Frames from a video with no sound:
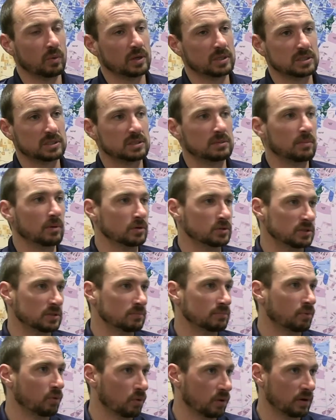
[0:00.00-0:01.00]
What's the most
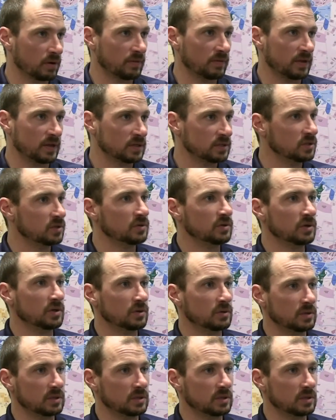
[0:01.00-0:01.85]
important thing to you?